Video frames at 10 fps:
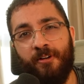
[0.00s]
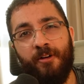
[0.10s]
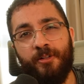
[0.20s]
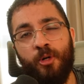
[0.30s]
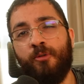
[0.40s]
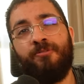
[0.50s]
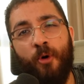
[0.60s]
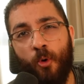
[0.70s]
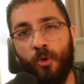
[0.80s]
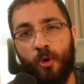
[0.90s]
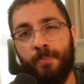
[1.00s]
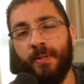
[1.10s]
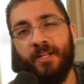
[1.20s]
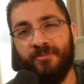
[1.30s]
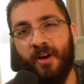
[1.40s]
Uh, you know, four or
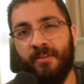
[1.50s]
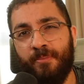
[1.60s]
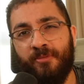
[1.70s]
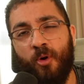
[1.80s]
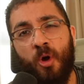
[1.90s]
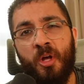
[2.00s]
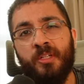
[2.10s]
P S five before,